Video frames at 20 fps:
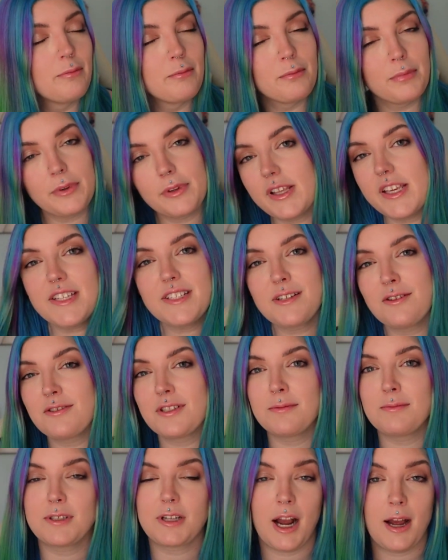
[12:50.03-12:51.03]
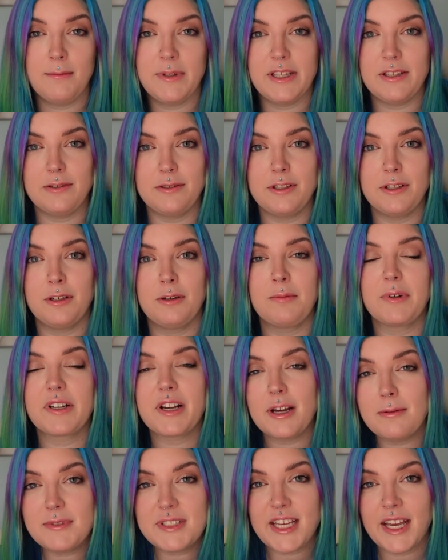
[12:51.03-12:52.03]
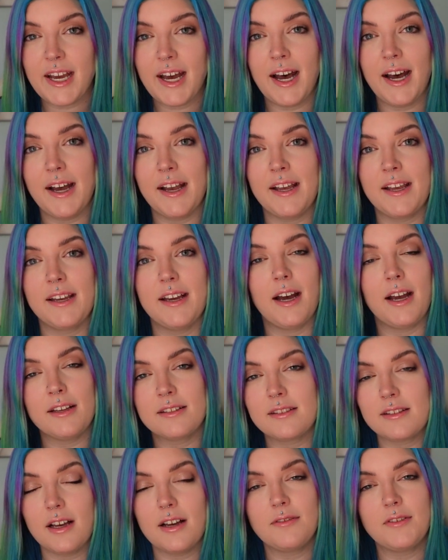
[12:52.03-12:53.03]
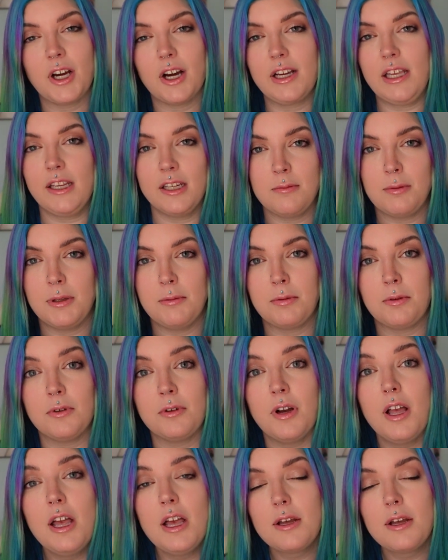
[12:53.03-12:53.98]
Please go subscribe to YouTube. Come say hi. I love talking to people.